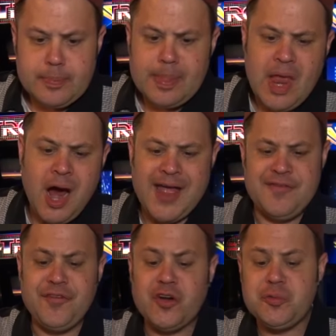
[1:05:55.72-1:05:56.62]
All right,
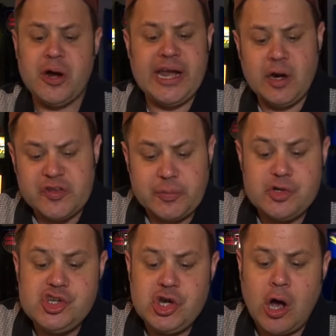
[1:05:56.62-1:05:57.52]
the first one here is from
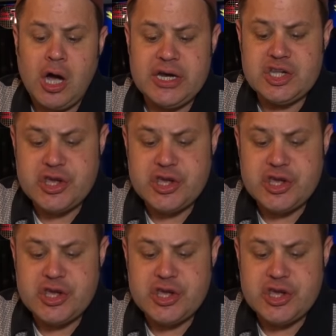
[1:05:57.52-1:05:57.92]
Sean